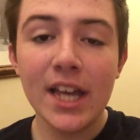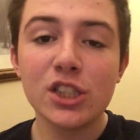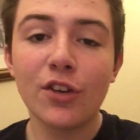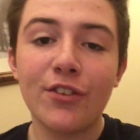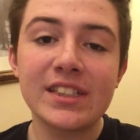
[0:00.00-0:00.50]

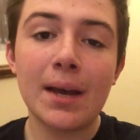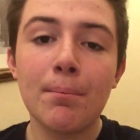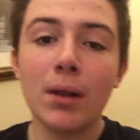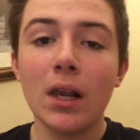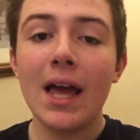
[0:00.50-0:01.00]
So for
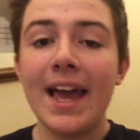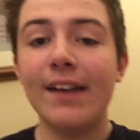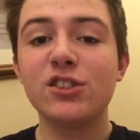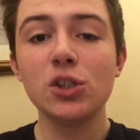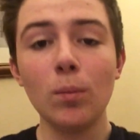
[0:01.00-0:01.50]
example,
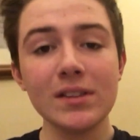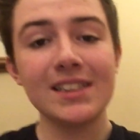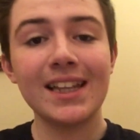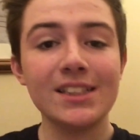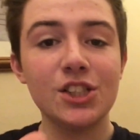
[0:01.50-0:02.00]
if someone
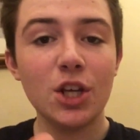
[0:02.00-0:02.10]
sends